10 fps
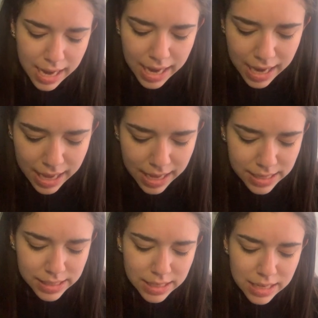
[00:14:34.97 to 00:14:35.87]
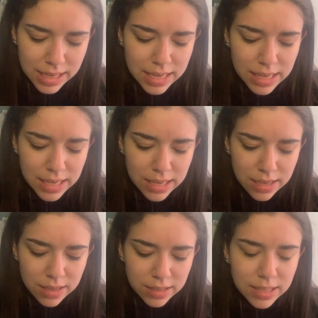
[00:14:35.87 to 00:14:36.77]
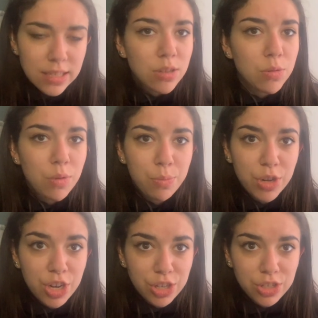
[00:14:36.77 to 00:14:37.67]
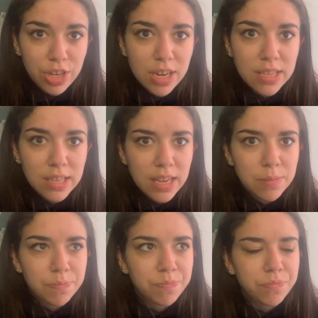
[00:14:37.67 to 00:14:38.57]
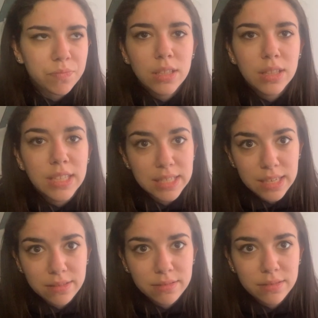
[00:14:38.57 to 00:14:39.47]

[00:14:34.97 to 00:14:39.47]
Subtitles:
And he says a precursor. He's like, listen,